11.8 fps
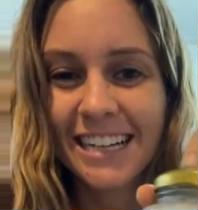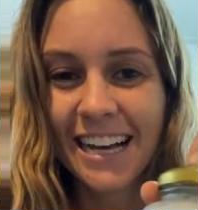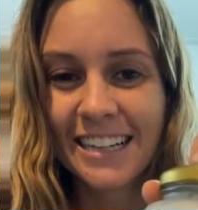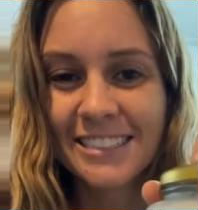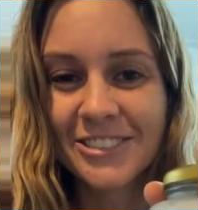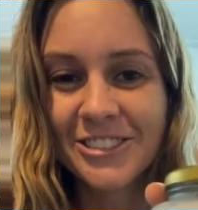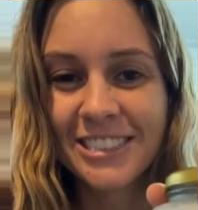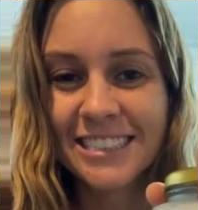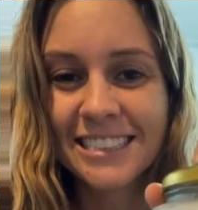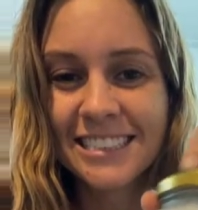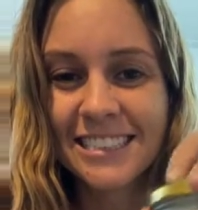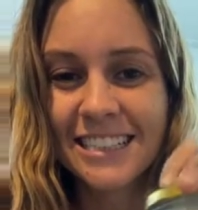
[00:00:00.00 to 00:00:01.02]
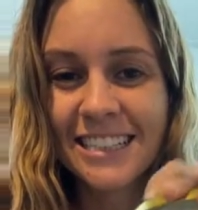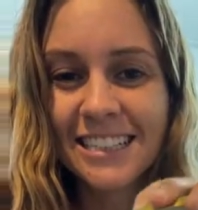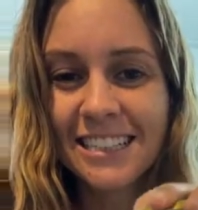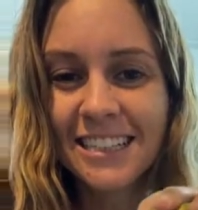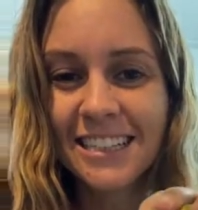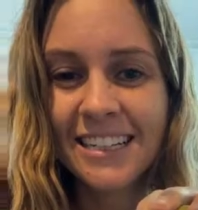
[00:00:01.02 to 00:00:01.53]
As you can
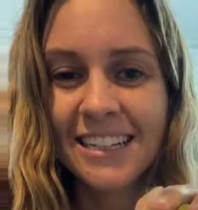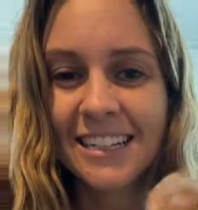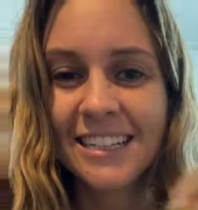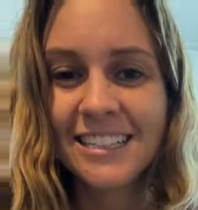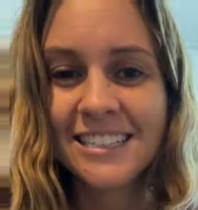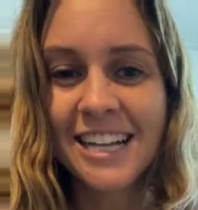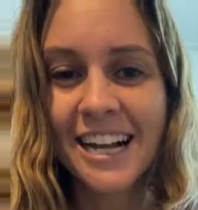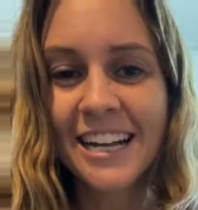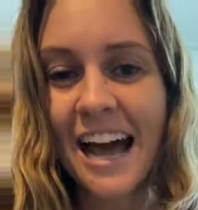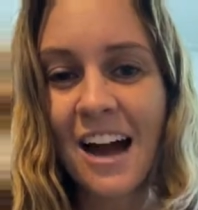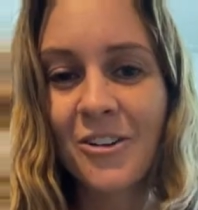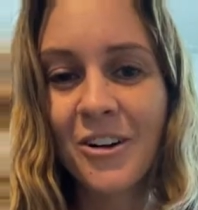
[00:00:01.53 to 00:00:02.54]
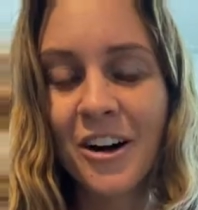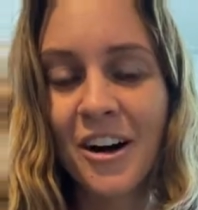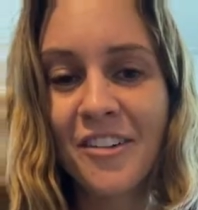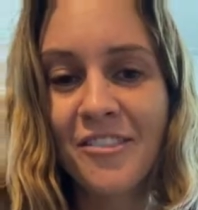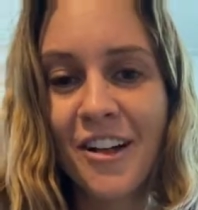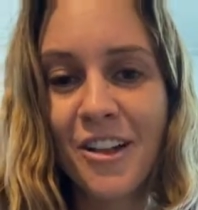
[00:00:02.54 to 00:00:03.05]
see, check it
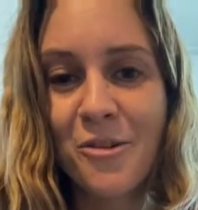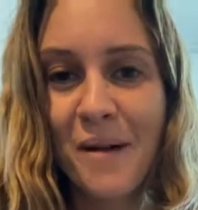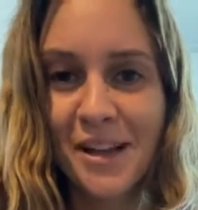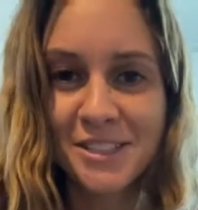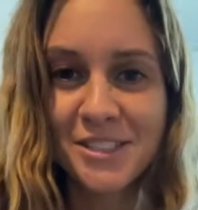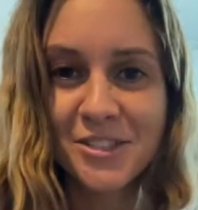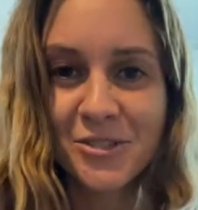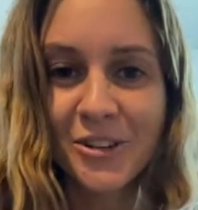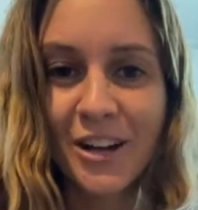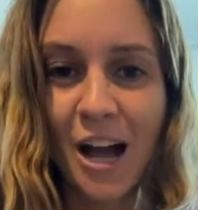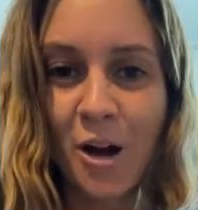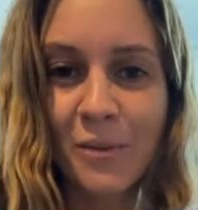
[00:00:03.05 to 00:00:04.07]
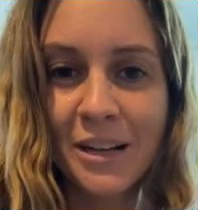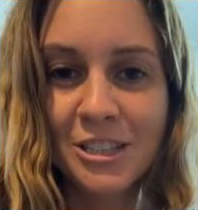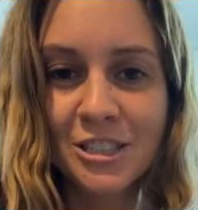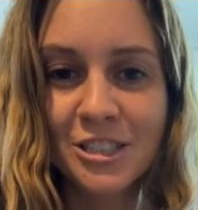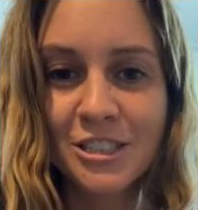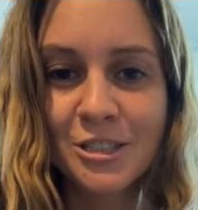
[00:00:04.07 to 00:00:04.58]
out. Follow my story. I'll make
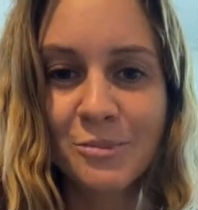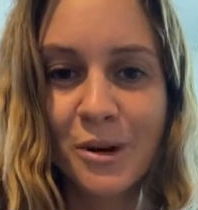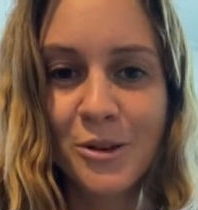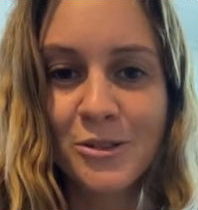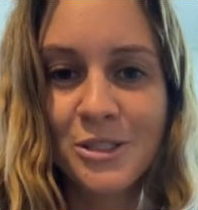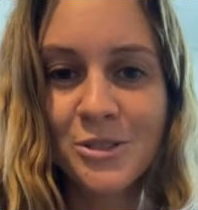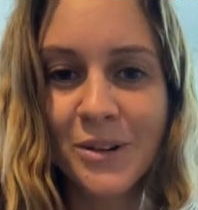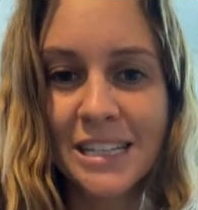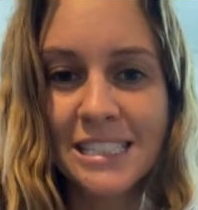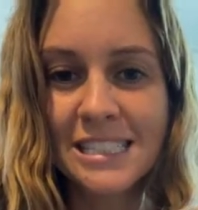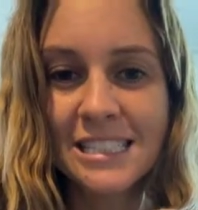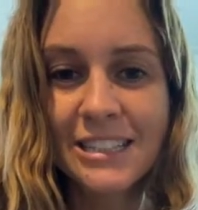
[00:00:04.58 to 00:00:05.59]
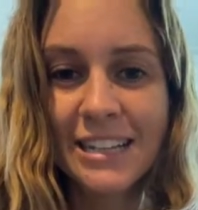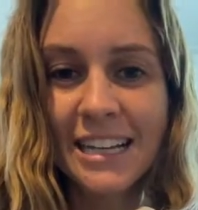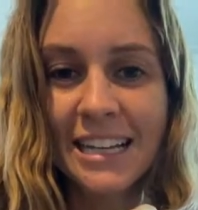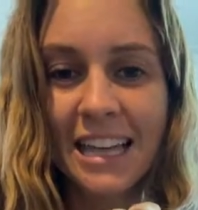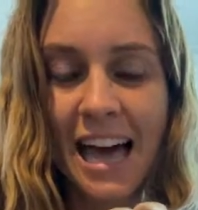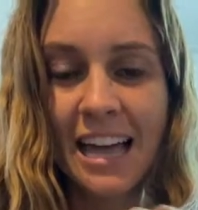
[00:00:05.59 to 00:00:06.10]
sure to post what it's
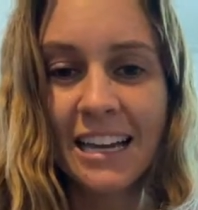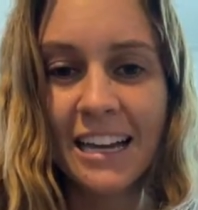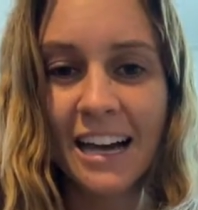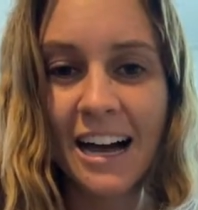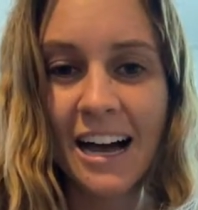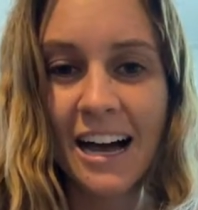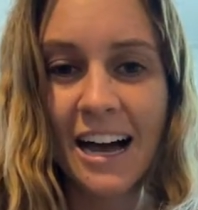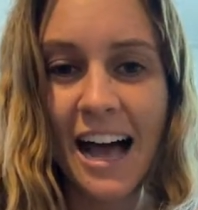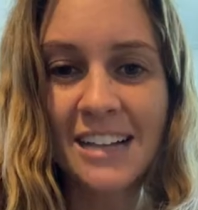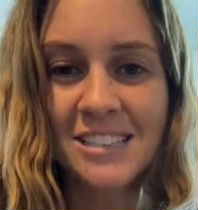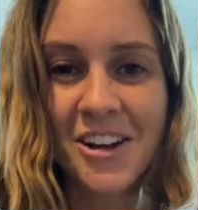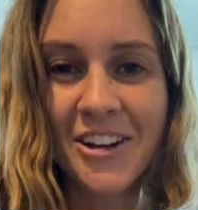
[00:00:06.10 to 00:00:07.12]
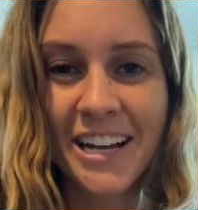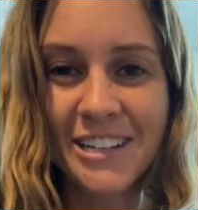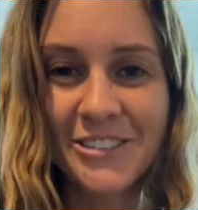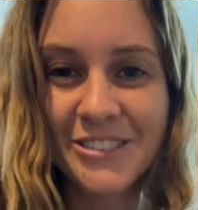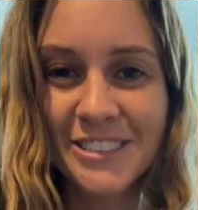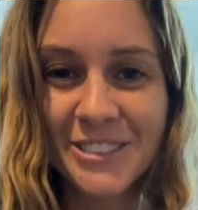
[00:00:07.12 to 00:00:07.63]
looking like as our
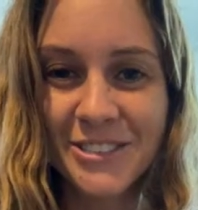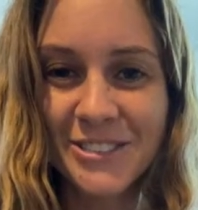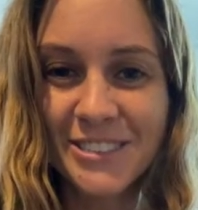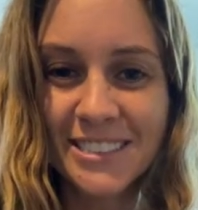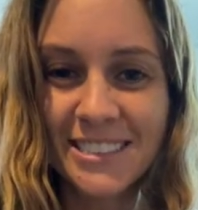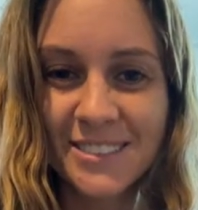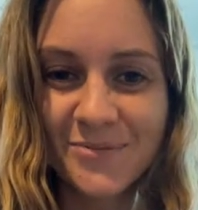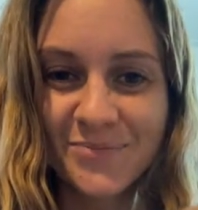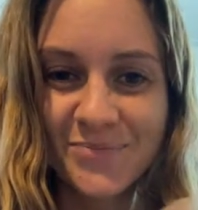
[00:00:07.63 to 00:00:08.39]
end result.